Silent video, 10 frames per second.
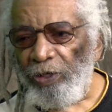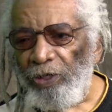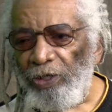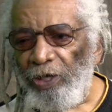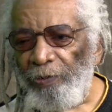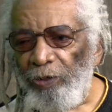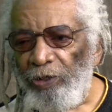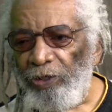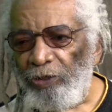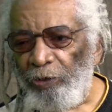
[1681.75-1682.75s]
a cup of
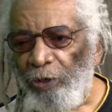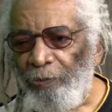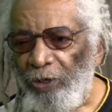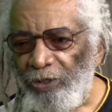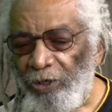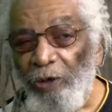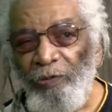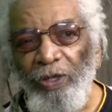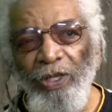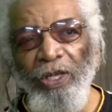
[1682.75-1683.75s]
good Starbucks
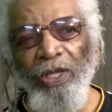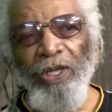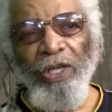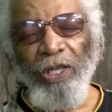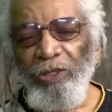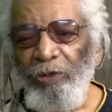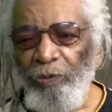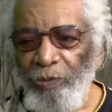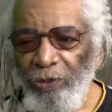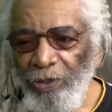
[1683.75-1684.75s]
coffee. Okay. That's
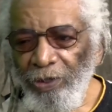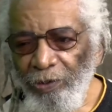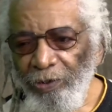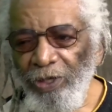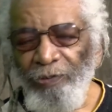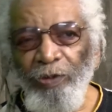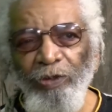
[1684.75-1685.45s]
no hit for Starbucks.